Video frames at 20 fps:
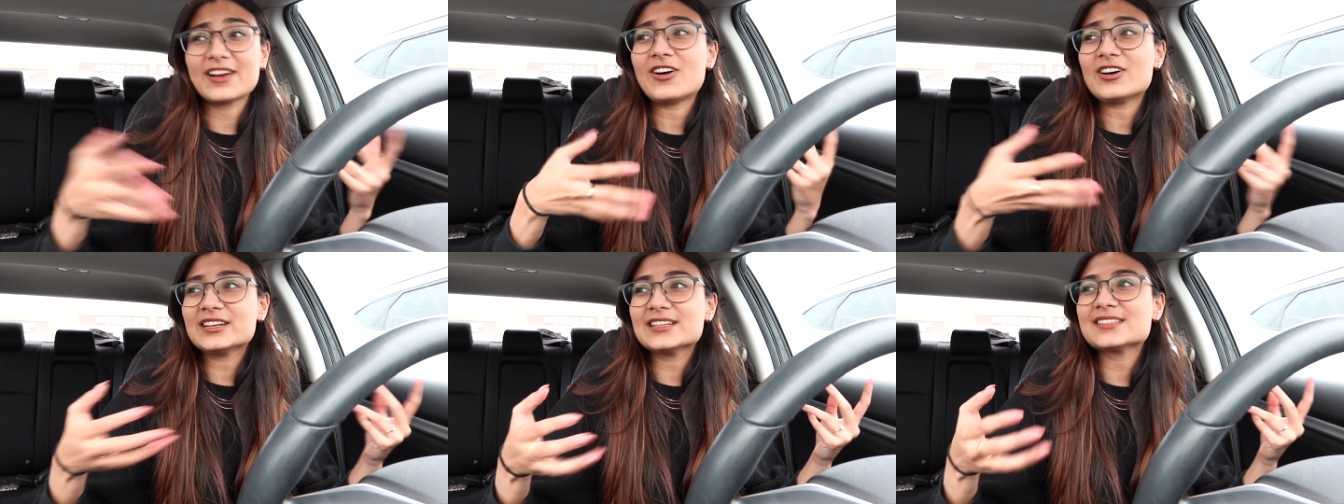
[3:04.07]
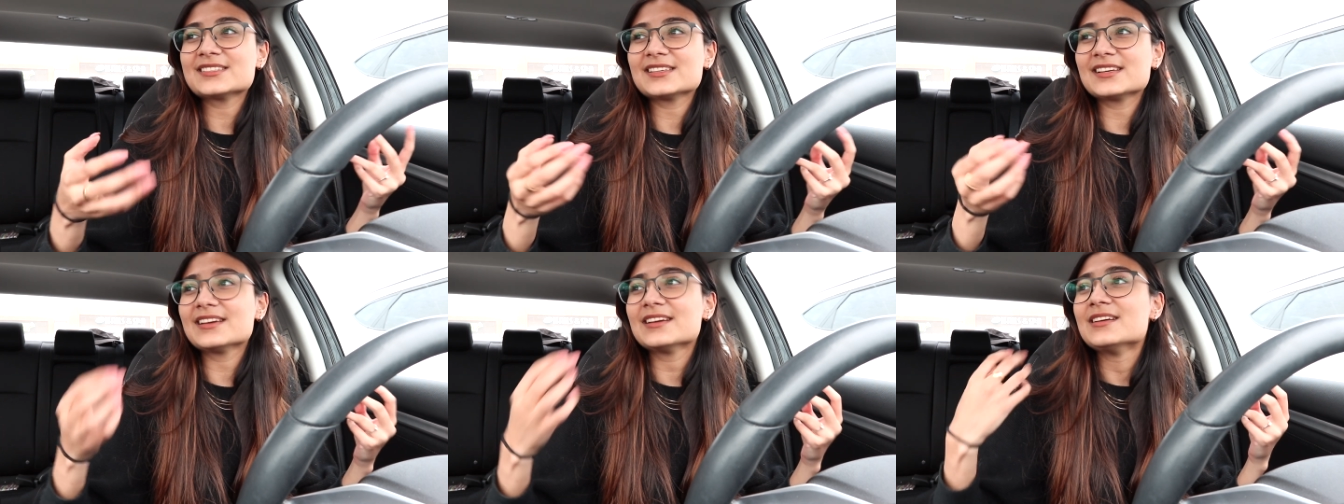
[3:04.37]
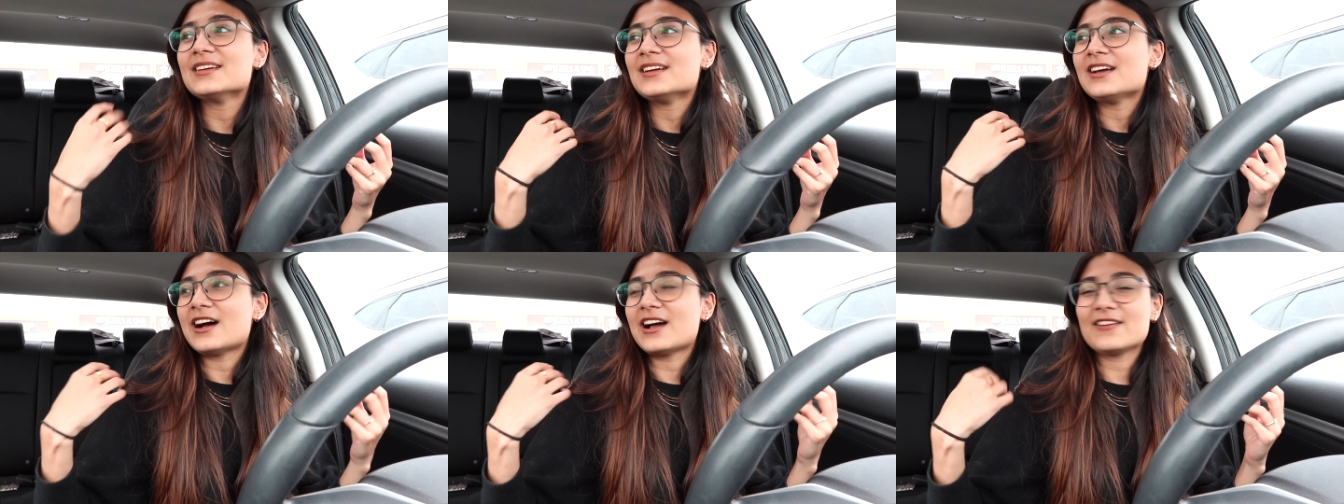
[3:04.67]
Honestly,
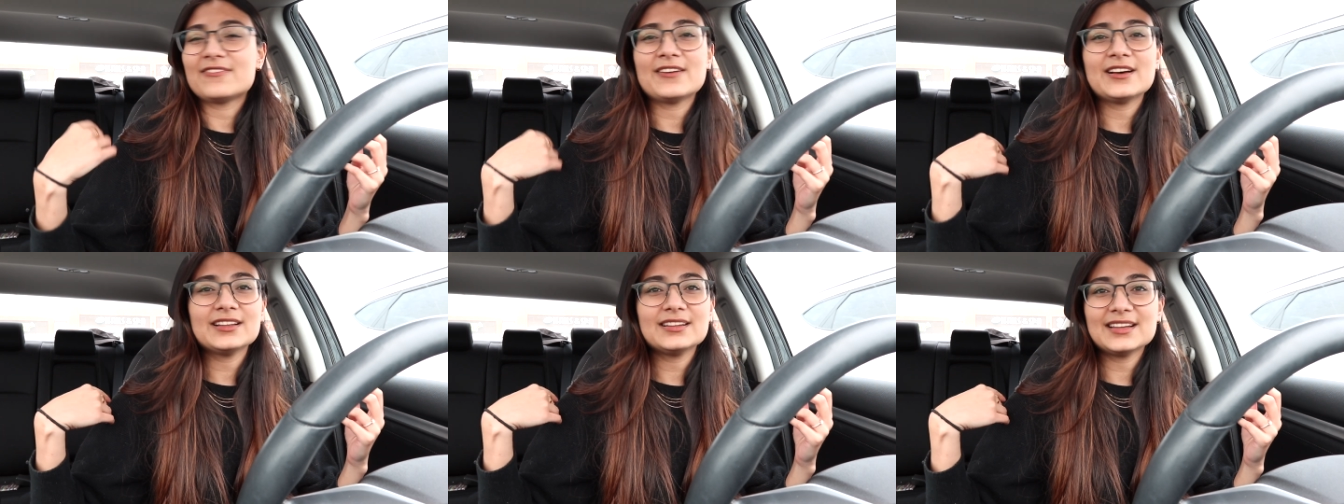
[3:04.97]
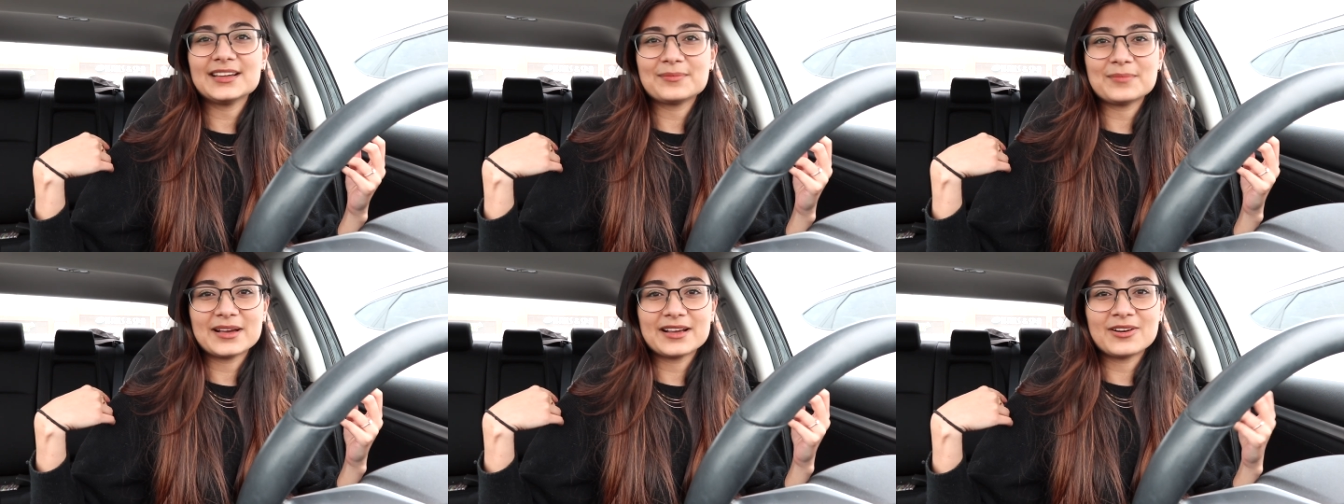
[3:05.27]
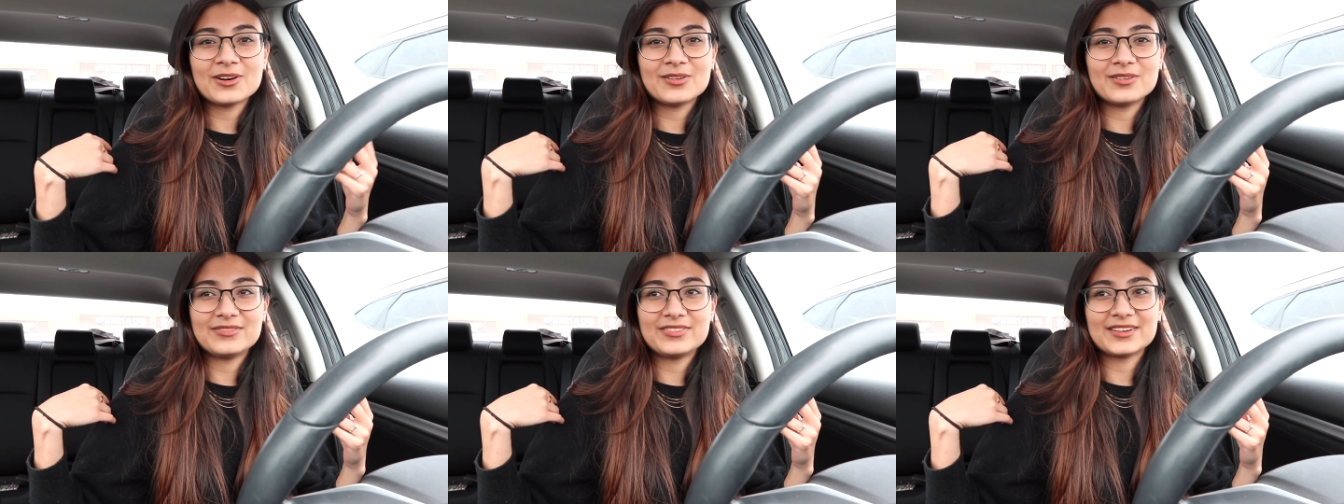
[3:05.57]
I felt like my
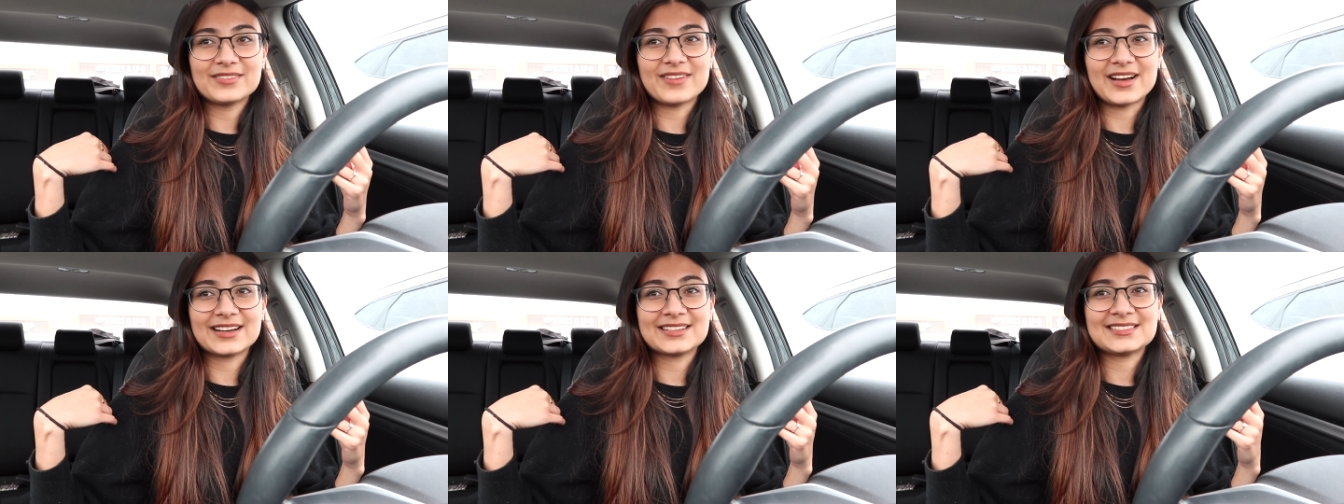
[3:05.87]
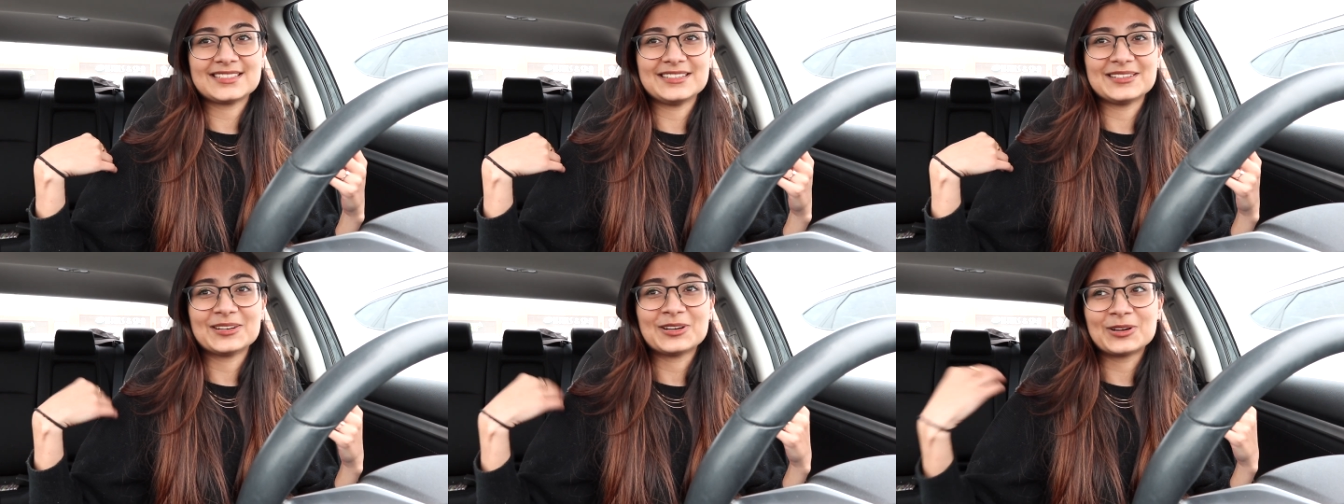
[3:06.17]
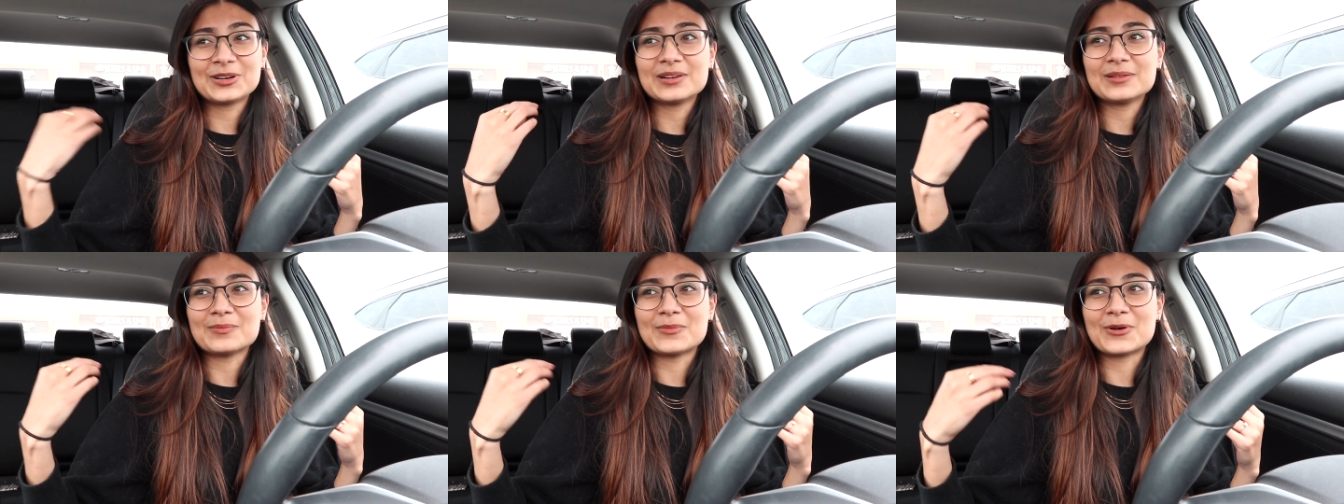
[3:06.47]
COVID vaccine
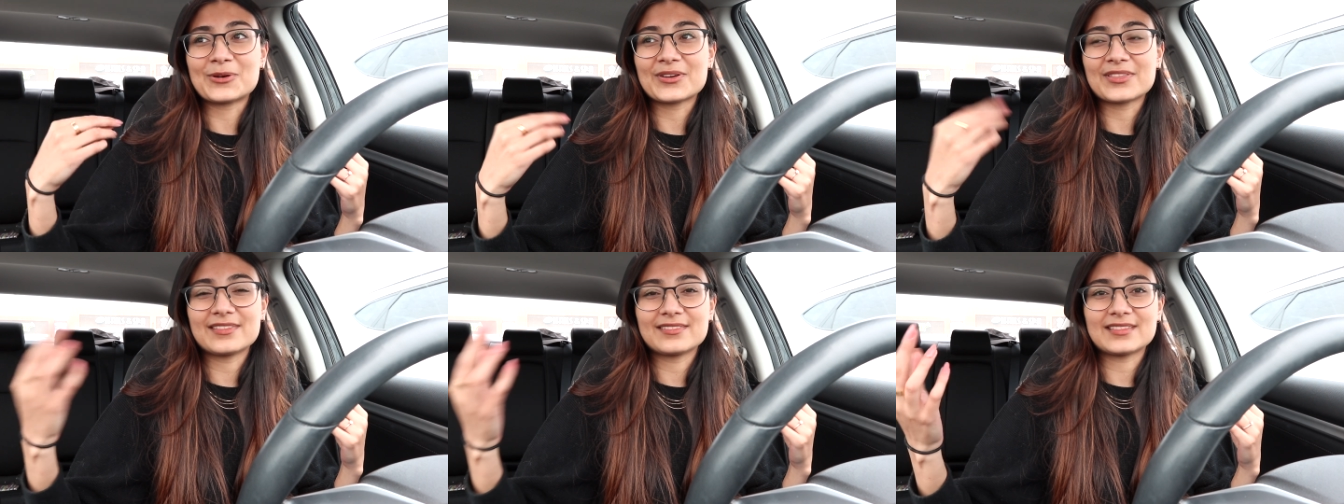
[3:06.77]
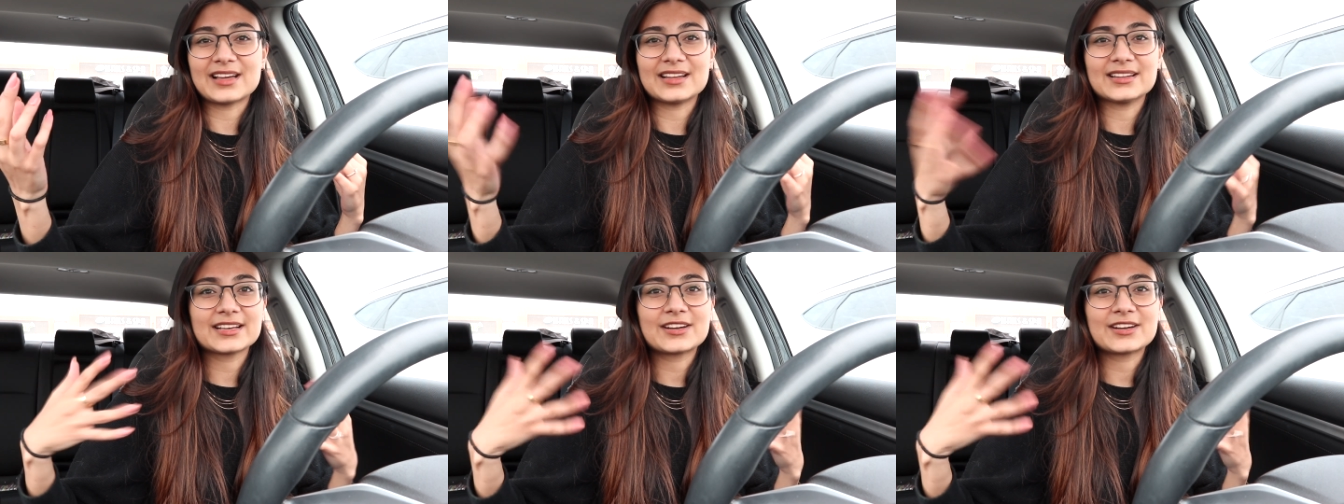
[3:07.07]
hurt more than that,